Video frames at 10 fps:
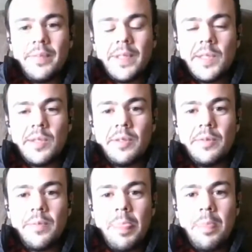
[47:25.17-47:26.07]

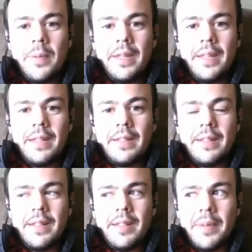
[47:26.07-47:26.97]
So in
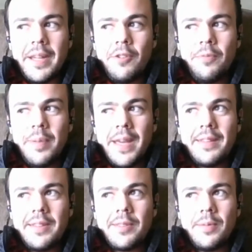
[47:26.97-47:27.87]
my own
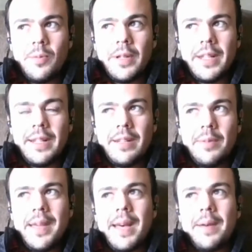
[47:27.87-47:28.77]
path, what ended
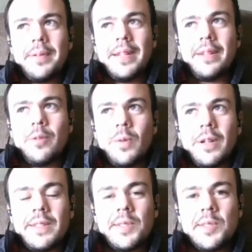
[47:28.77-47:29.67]
up happening
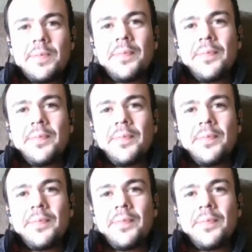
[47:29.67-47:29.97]
was,